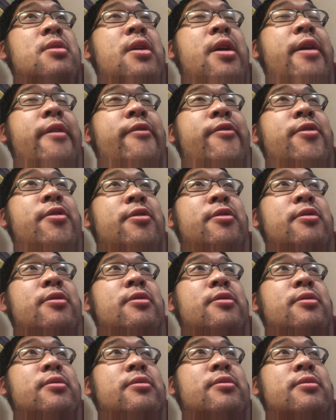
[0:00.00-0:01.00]
I
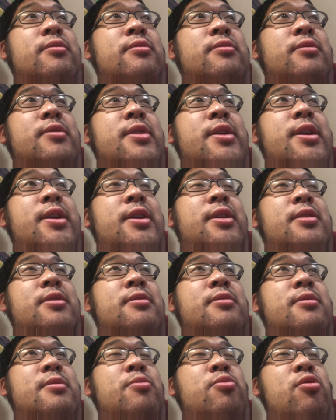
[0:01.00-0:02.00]
feel like
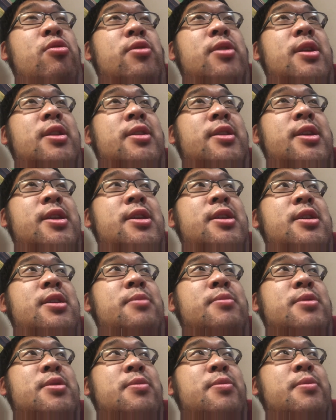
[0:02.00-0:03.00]
Brody Lee,
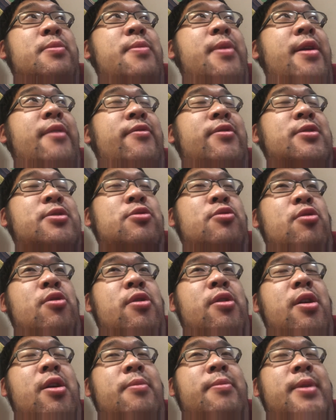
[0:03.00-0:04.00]
Mr. McMahon thing's
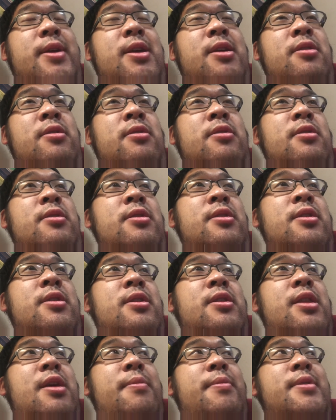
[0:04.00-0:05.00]
growing on me.
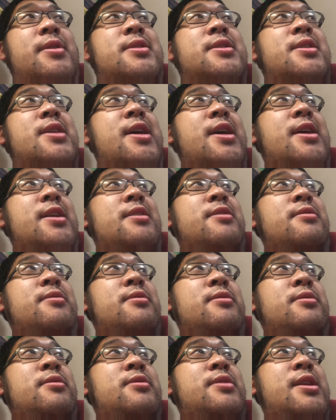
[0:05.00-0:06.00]
That being said,
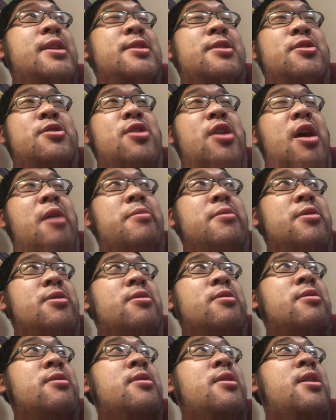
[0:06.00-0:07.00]
Ten's a jobber.
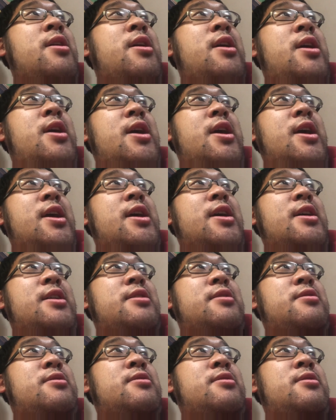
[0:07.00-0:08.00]

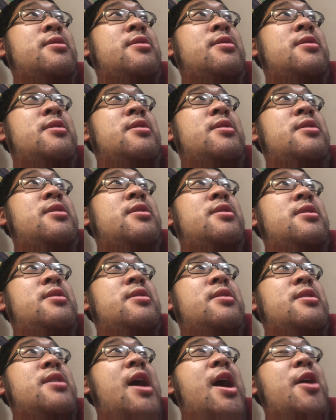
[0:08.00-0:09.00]
And
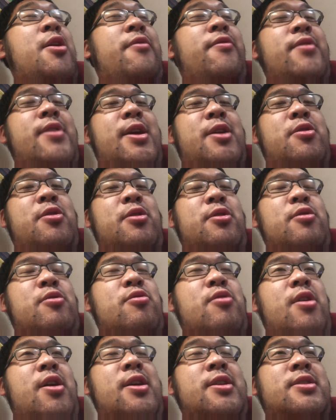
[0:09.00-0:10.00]
I don't even like Killer
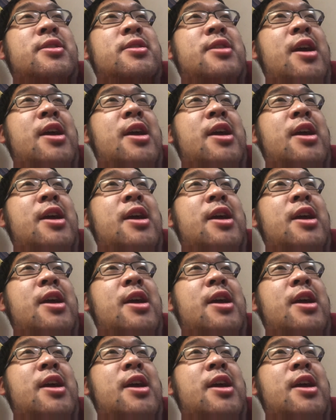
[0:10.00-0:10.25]
Kross.